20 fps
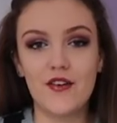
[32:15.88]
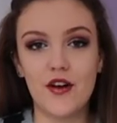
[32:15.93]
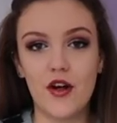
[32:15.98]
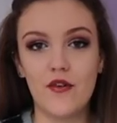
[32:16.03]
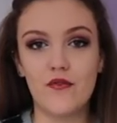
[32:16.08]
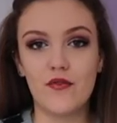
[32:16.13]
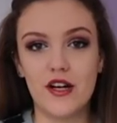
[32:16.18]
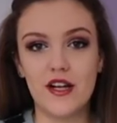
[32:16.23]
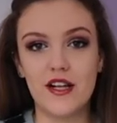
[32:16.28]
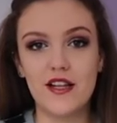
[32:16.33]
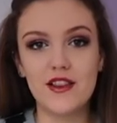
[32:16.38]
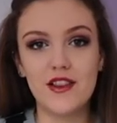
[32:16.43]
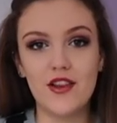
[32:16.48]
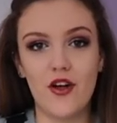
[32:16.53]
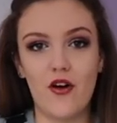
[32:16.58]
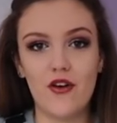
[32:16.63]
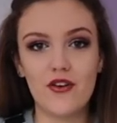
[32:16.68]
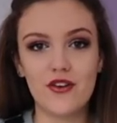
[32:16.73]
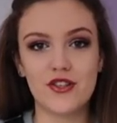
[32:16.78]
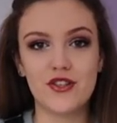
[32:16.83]
a really
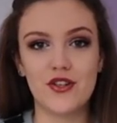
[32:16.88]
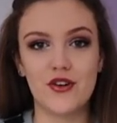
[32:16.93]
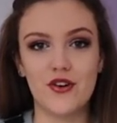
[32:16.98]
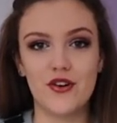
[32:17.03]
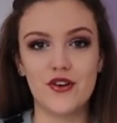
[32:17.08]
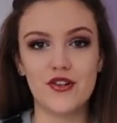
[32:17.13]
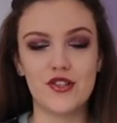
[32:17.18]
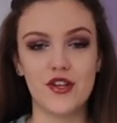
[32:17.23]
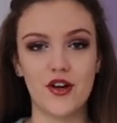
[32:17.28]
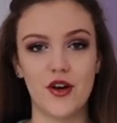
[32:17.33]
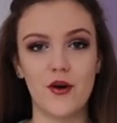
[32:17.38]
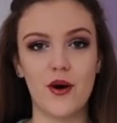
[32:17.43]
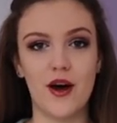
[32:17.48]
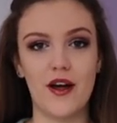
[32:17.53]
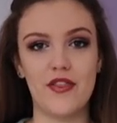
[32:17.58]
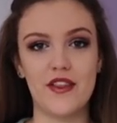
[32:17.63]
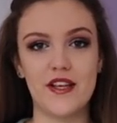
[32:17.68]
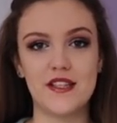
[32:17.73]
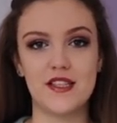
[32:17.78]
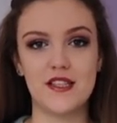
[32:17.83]
long torso
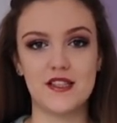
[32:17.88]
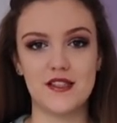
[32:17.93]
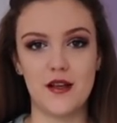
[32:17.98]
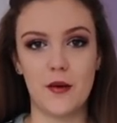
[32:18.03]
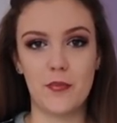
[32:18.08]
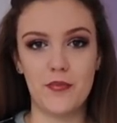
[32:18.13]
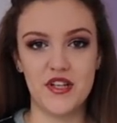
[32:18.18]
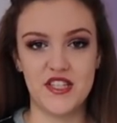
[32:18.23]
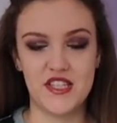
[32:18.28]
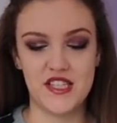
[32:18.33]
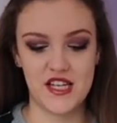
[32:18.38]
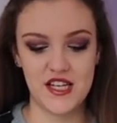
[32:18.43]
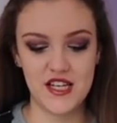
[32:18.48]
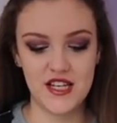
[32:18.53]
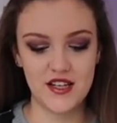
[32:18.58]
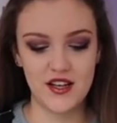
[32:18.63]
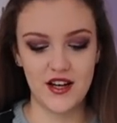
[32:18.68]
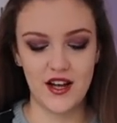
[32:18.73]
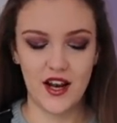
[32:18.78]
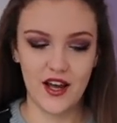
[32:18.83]
and this is a
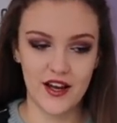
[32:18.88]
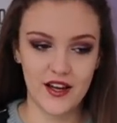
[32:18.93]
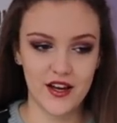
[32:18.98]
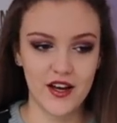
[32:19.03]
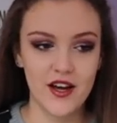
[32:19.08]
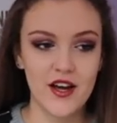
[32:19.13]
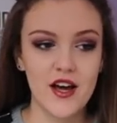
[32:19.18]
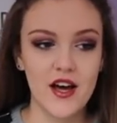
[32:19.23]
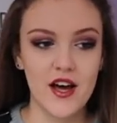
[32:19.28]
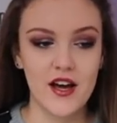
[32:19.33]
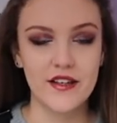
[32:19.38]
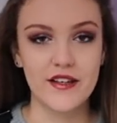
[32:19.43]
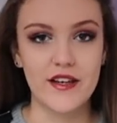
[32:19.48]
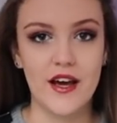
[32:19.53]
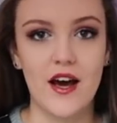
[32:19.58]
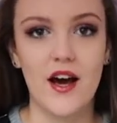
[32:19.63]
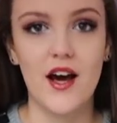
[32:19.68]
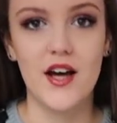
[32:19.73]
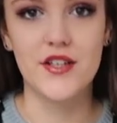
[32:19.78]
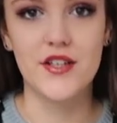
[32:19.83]
petite. Like, yeah,